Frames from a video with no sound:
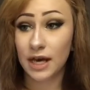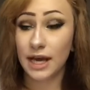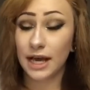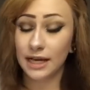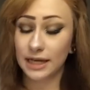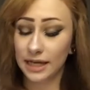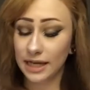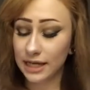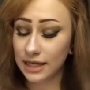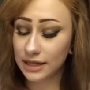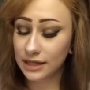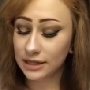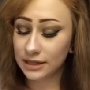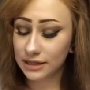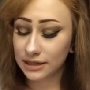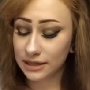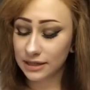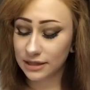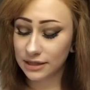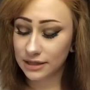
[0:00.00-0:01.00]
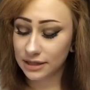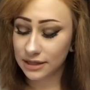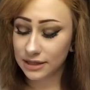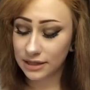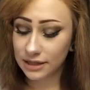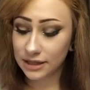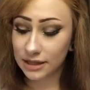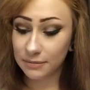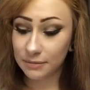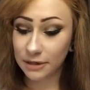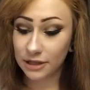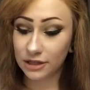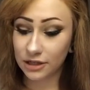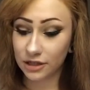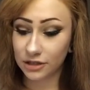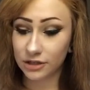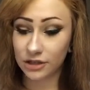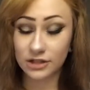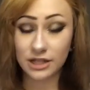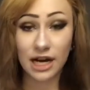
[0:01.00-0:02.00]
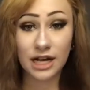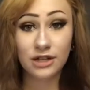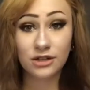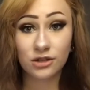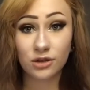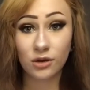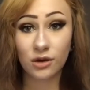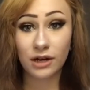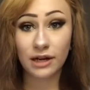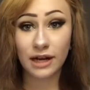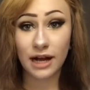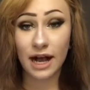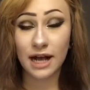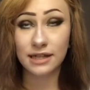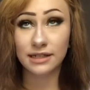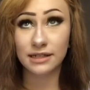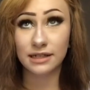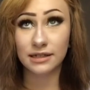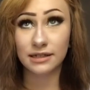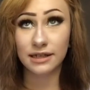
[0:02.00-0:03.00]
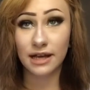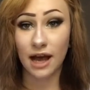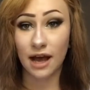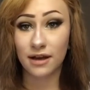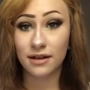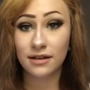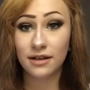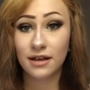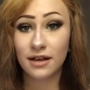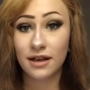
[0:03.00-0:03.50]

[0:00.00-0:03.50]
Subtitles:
And in the beaker, there's hydrochloric acid, yeah.